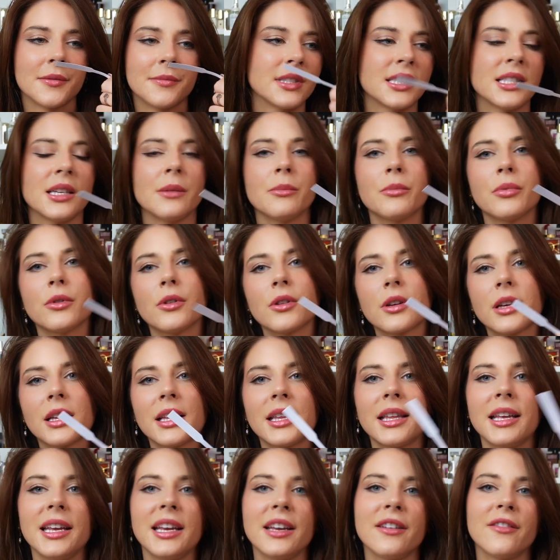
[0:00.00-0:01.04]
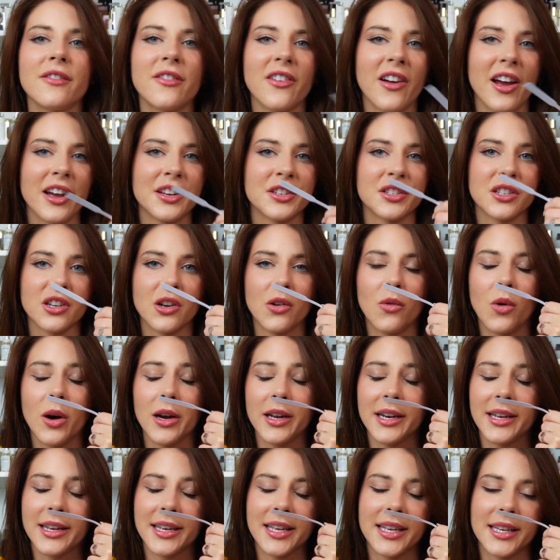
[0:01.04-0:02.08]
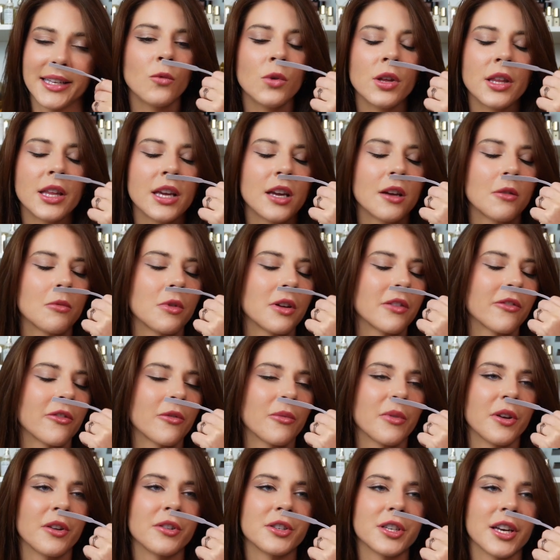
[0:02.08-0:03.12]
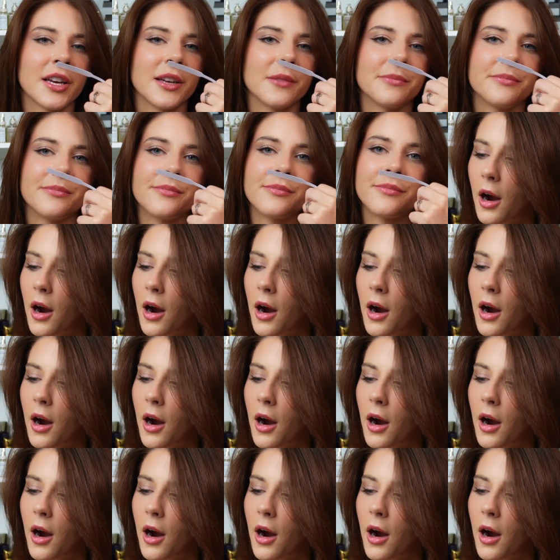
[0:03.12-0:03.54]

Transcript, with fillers: Simple, clean, fresh, aquatic. Really good one from Roja.